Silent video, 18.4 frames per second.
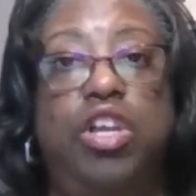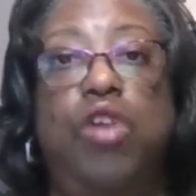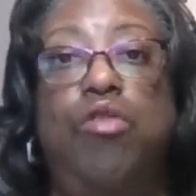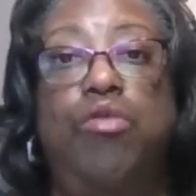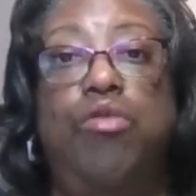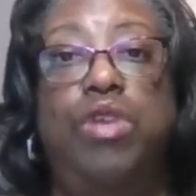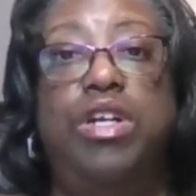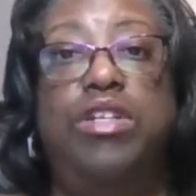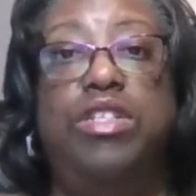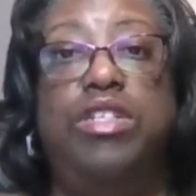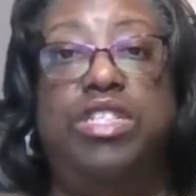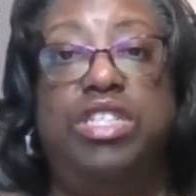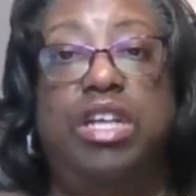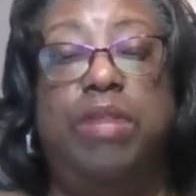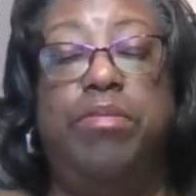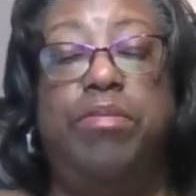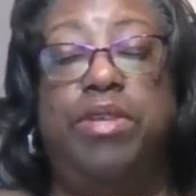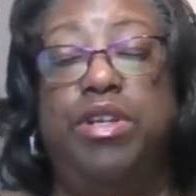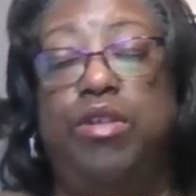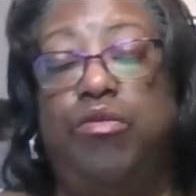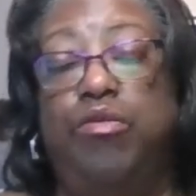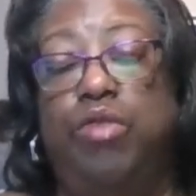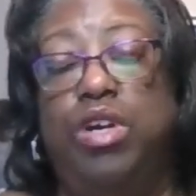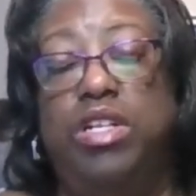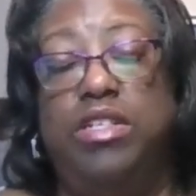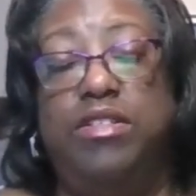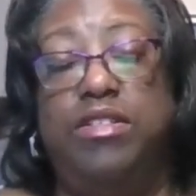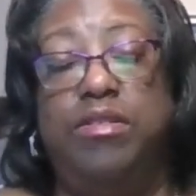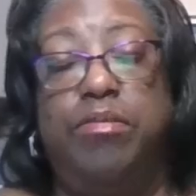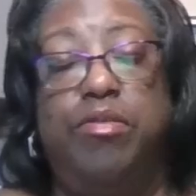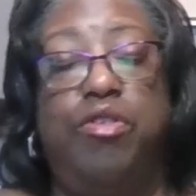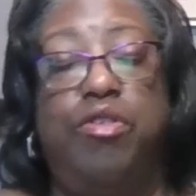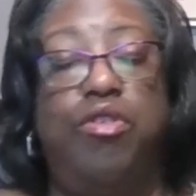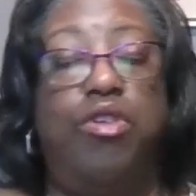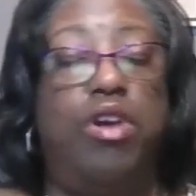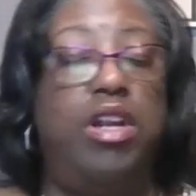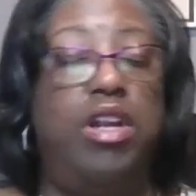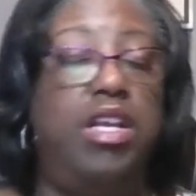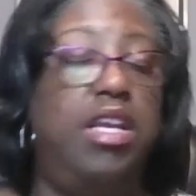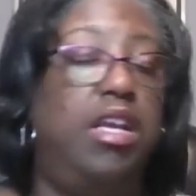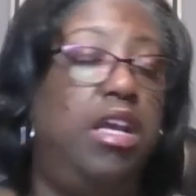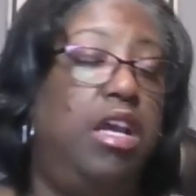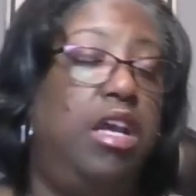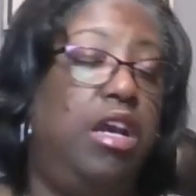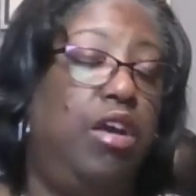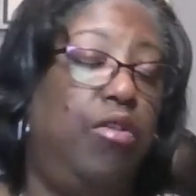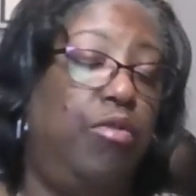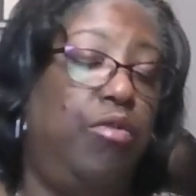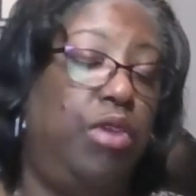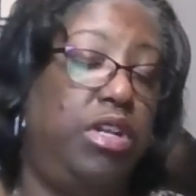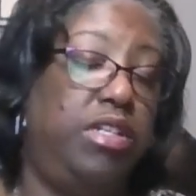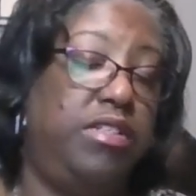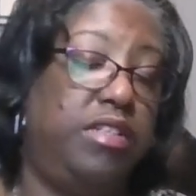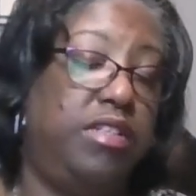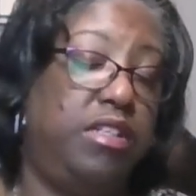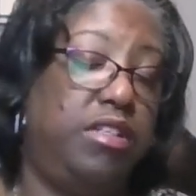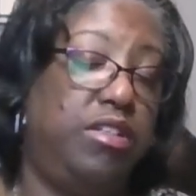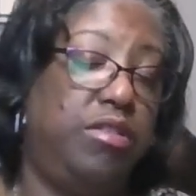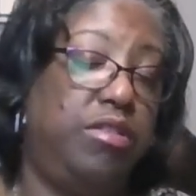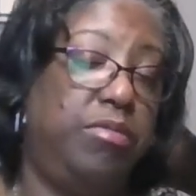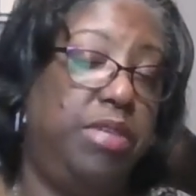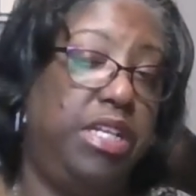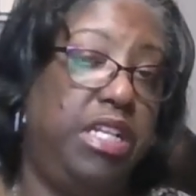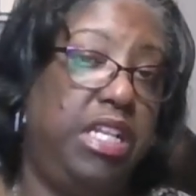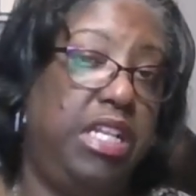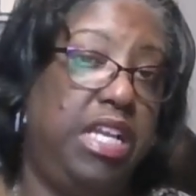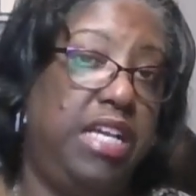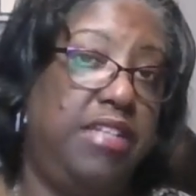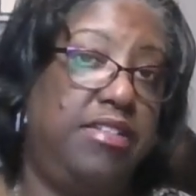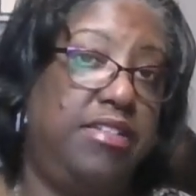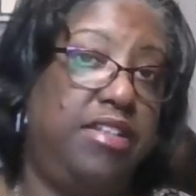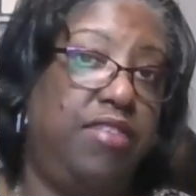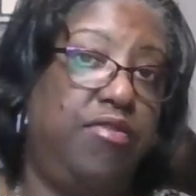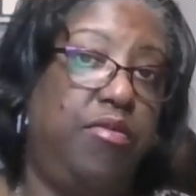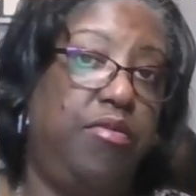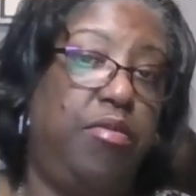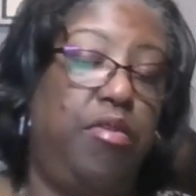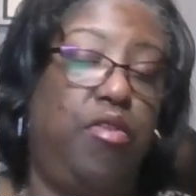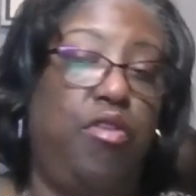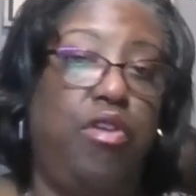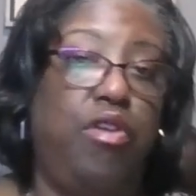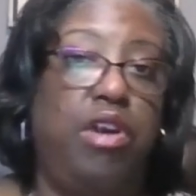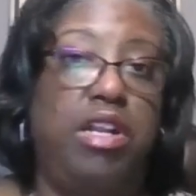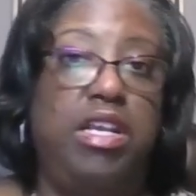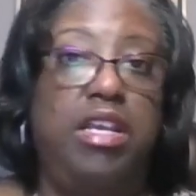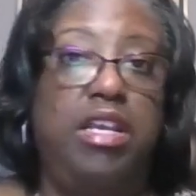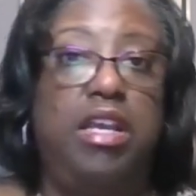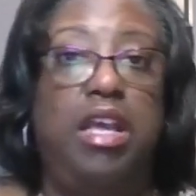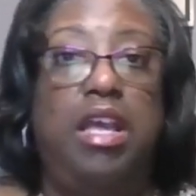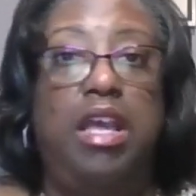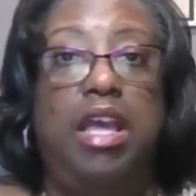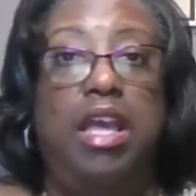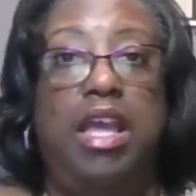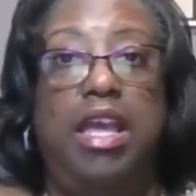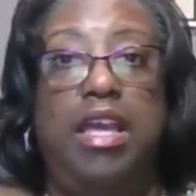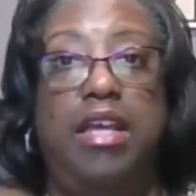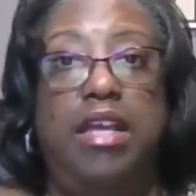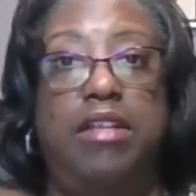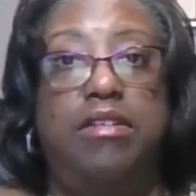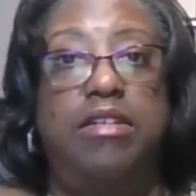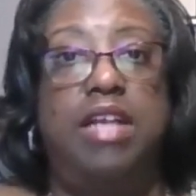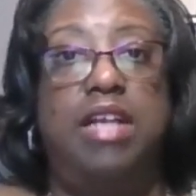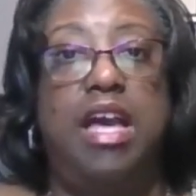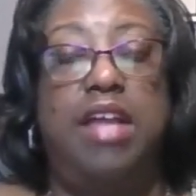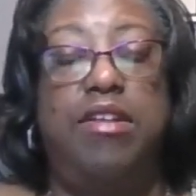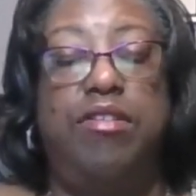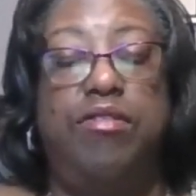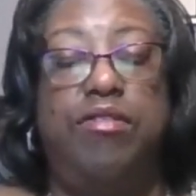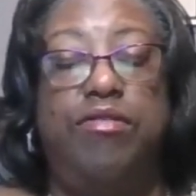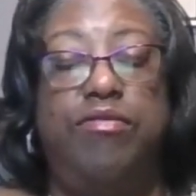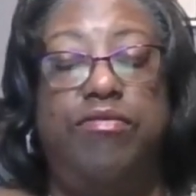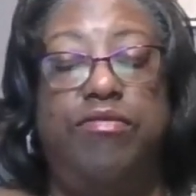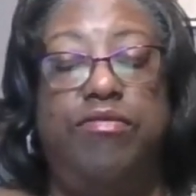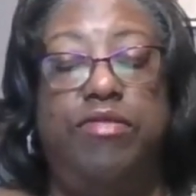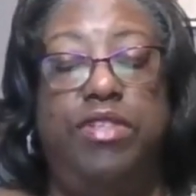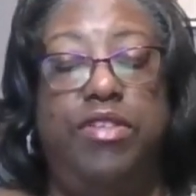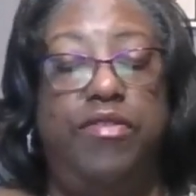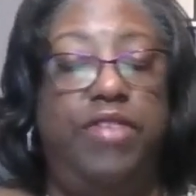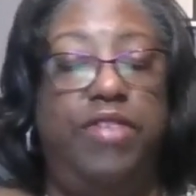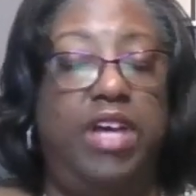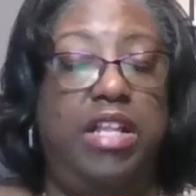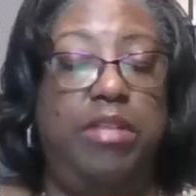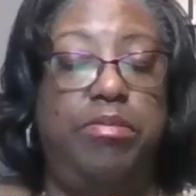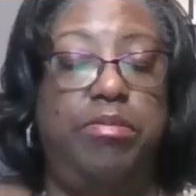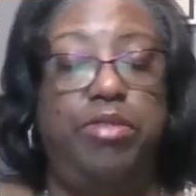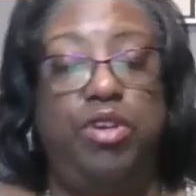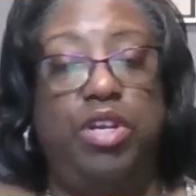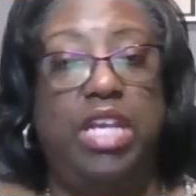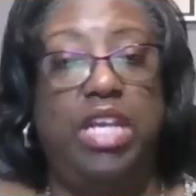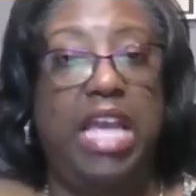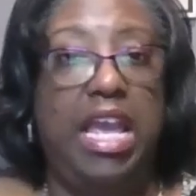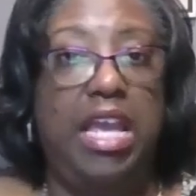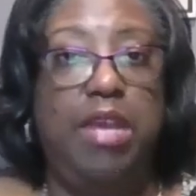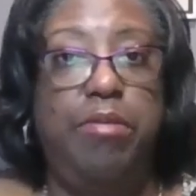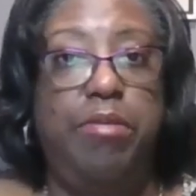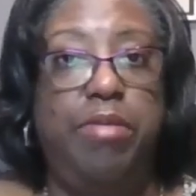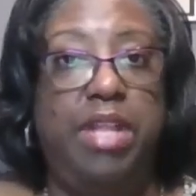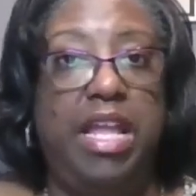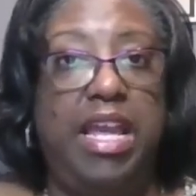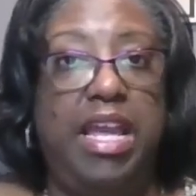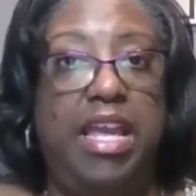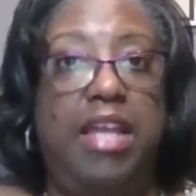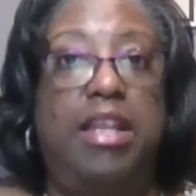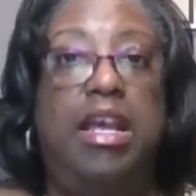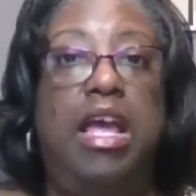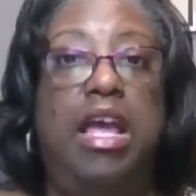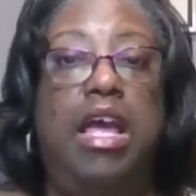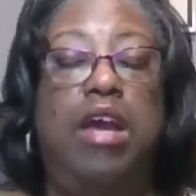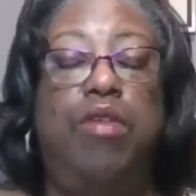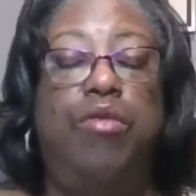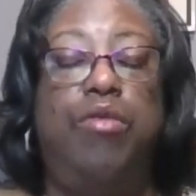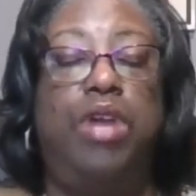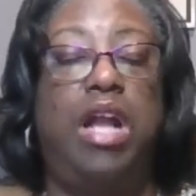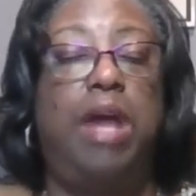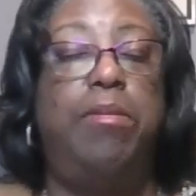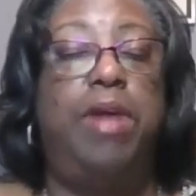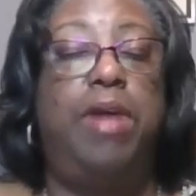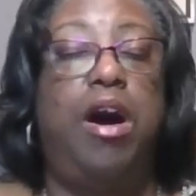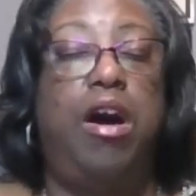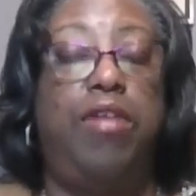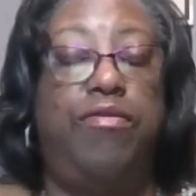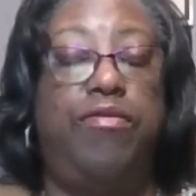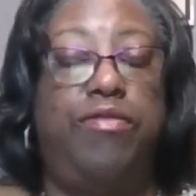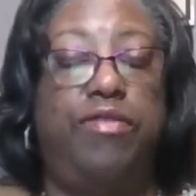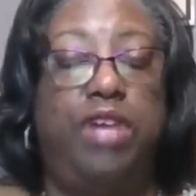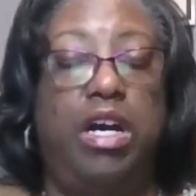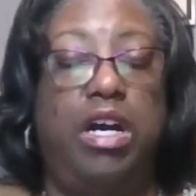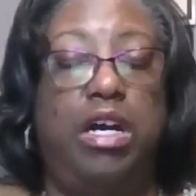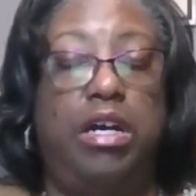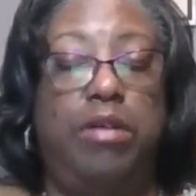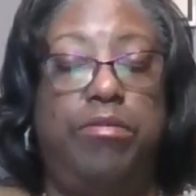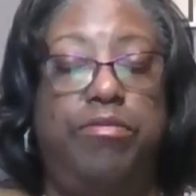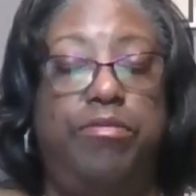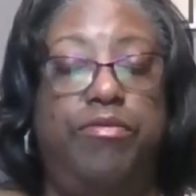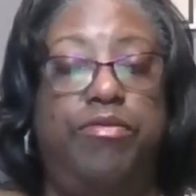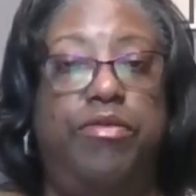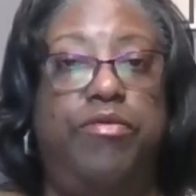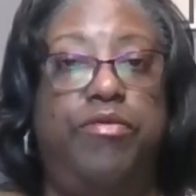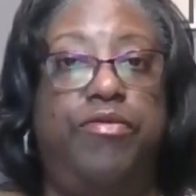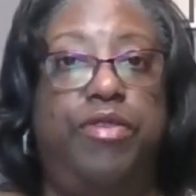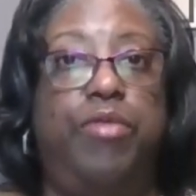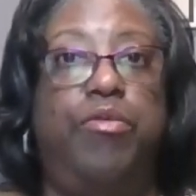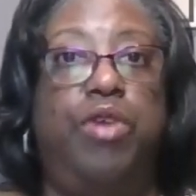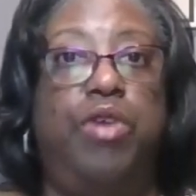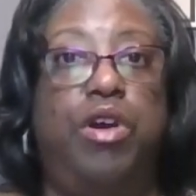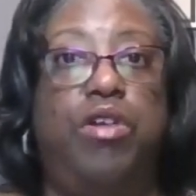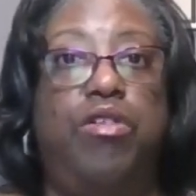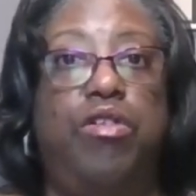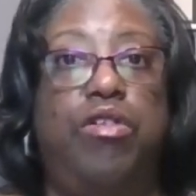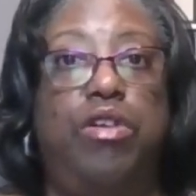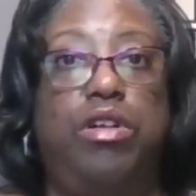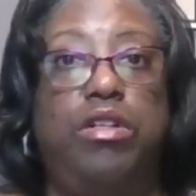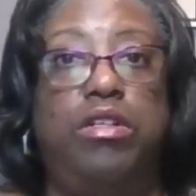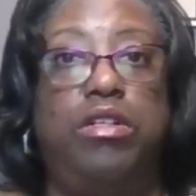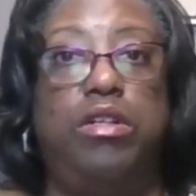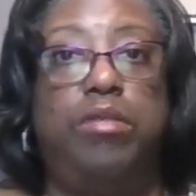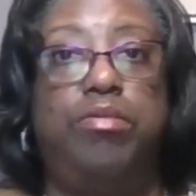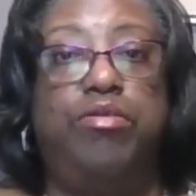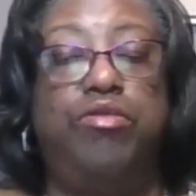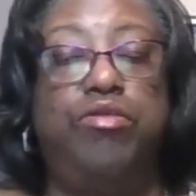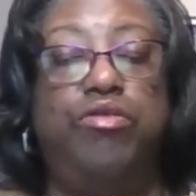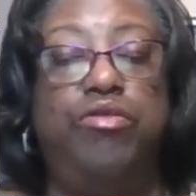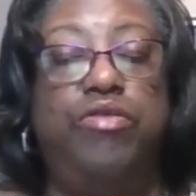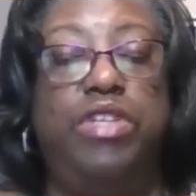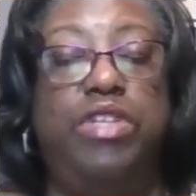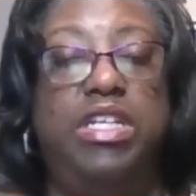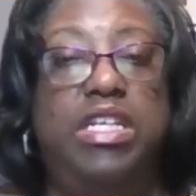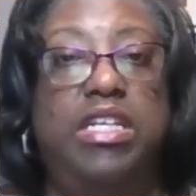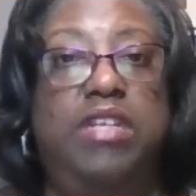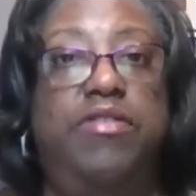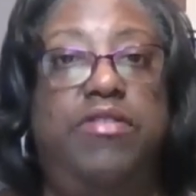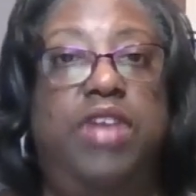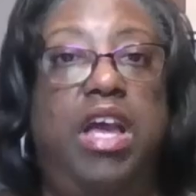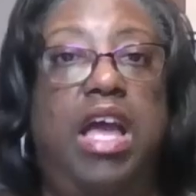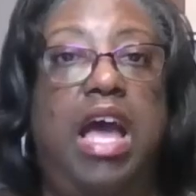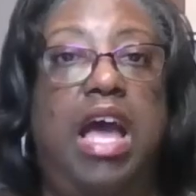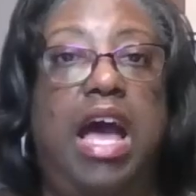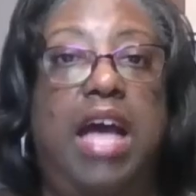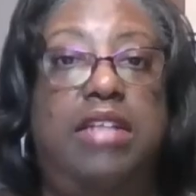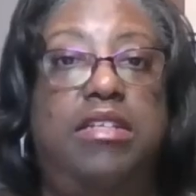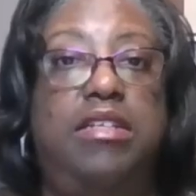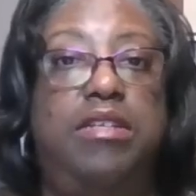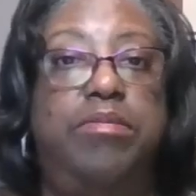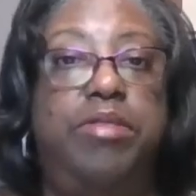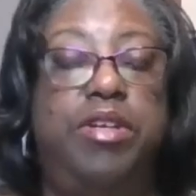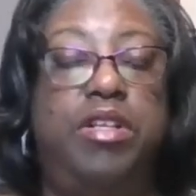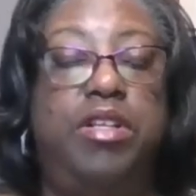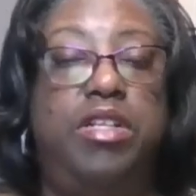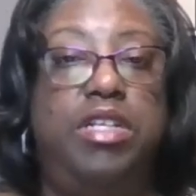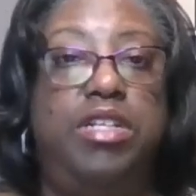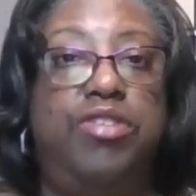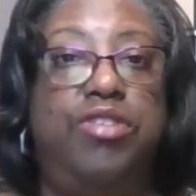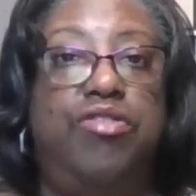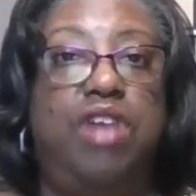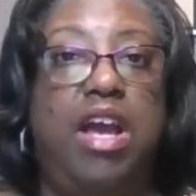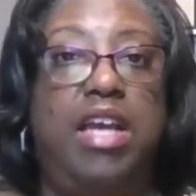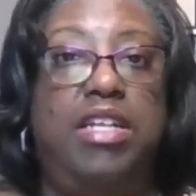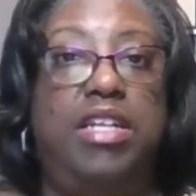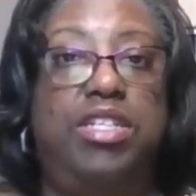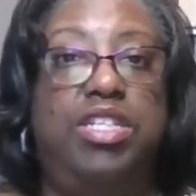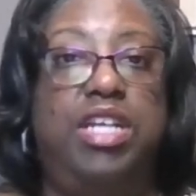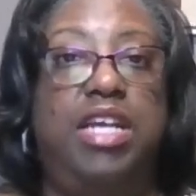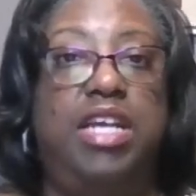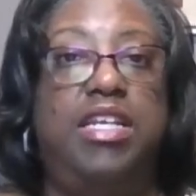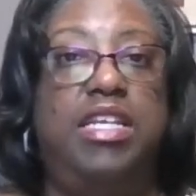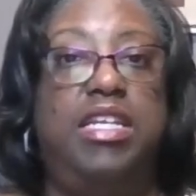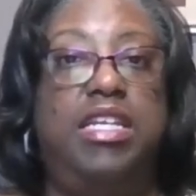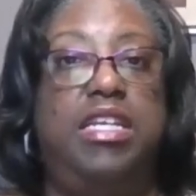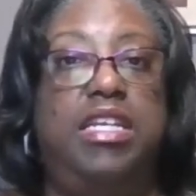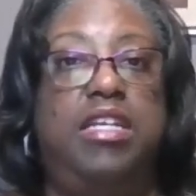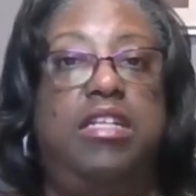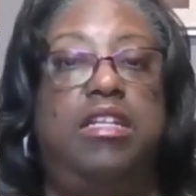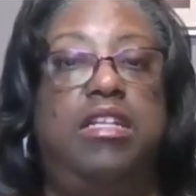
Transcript: know where to jump in, what is a priority, what is a little bit less of a priority, and kind of develop your game plan. When I'm off from work on approved leave, I typically try and check